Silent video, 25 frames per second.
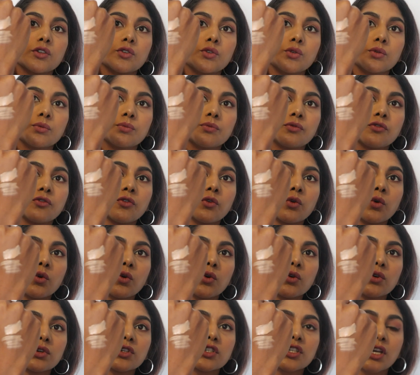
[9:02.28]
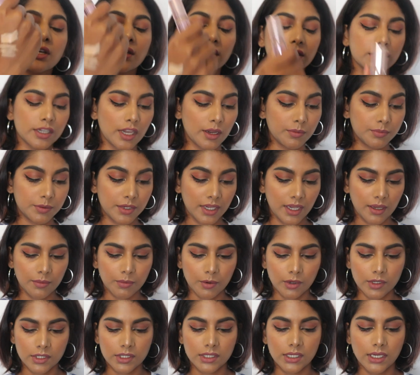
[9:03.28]
The dupe for Shape
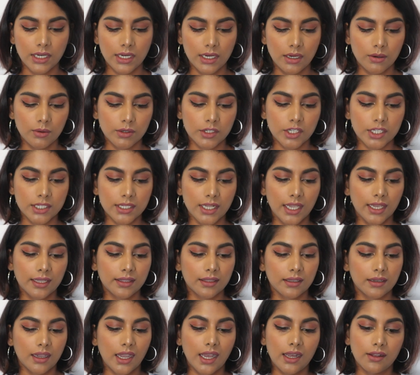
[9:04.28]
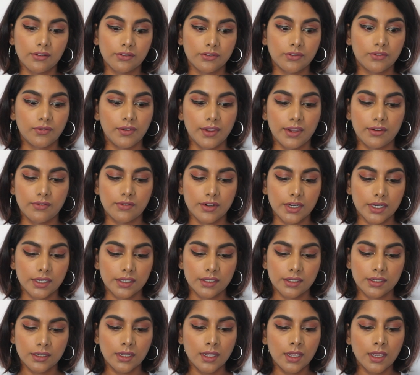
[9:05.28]
Tape concealer, which is like the cult
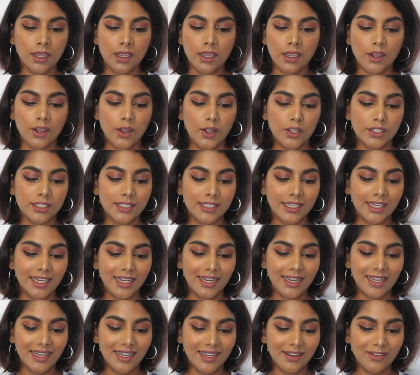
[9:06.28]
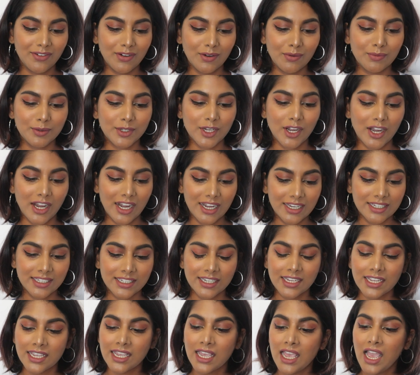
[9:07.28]
favorite concealer from Tarte.
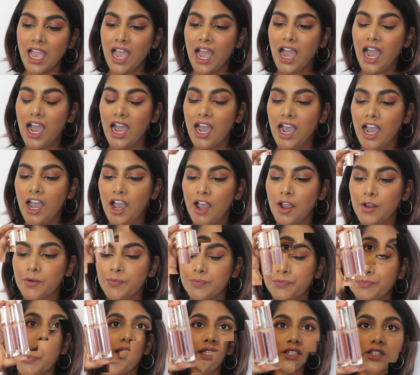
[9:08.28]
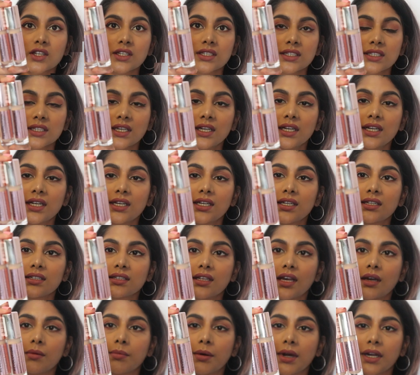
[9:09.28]
These concealers
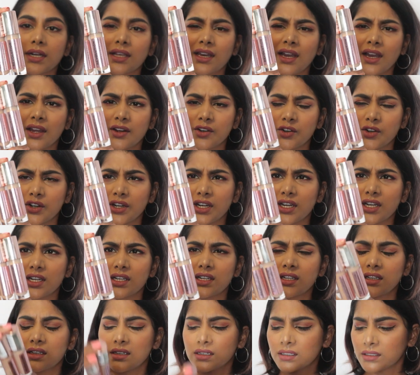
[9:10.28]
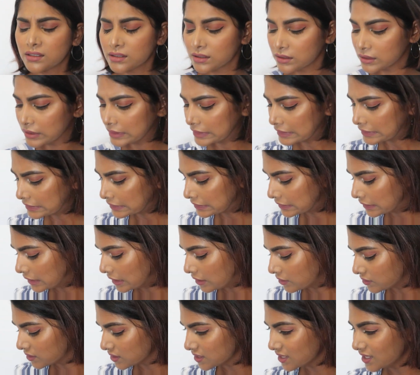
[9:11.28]
are about 100,
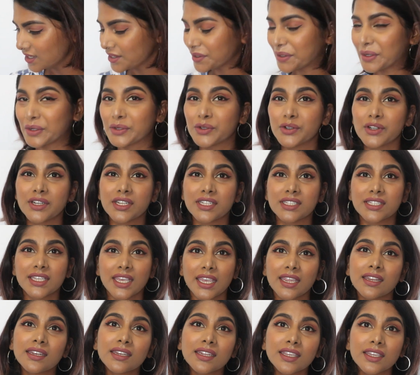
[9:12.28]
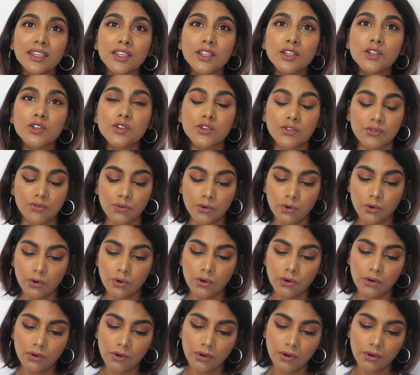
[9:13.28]
let's say 110 each
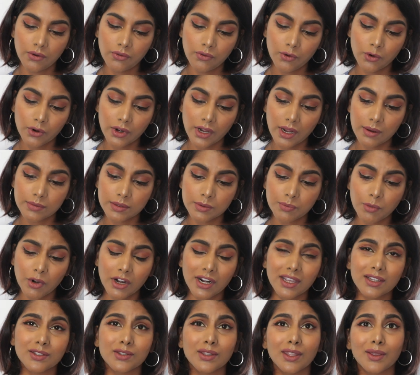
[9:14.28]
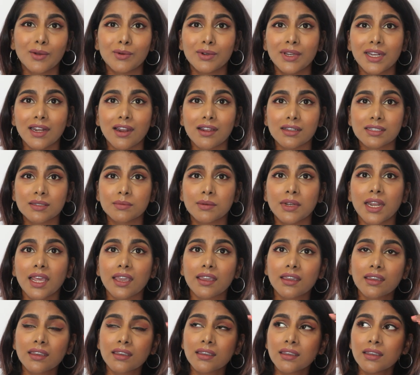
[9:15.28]
for 4 grams of products. So they only last me
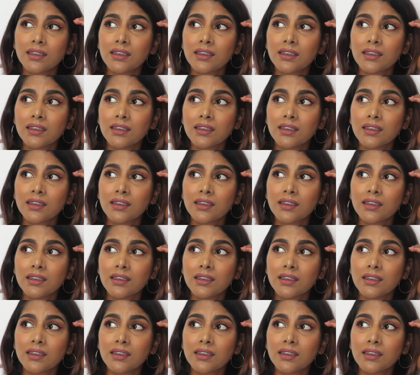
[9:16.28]
like